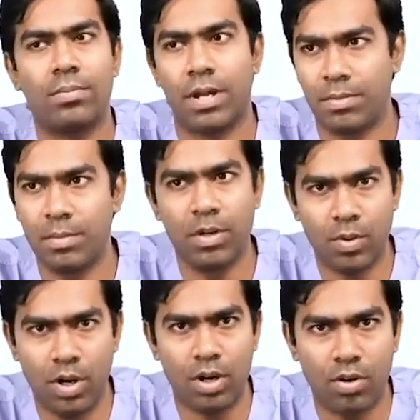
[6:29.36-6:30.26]
permeable to
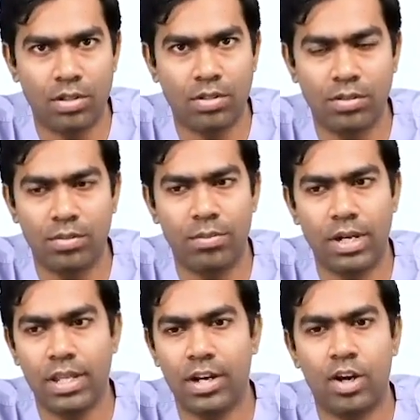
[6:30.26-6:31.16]
water also,
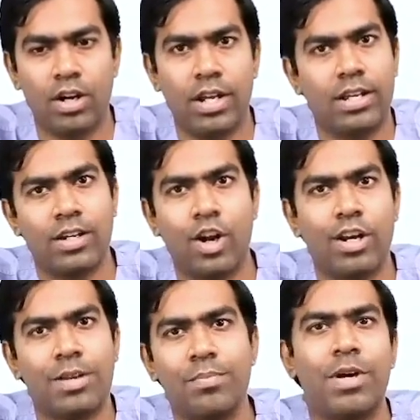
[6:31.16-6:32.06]
but they are
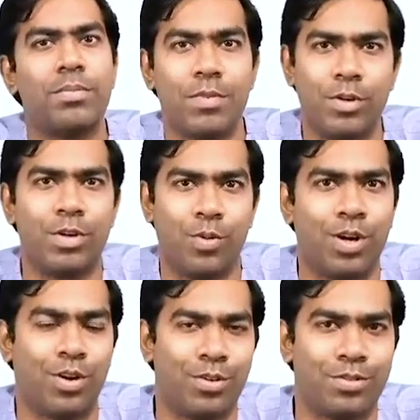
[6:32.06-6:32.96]
not impermeable to
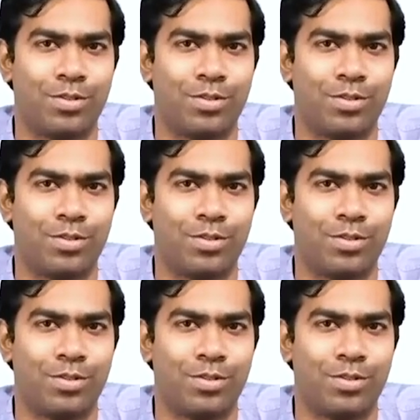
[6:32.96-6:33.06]
water also.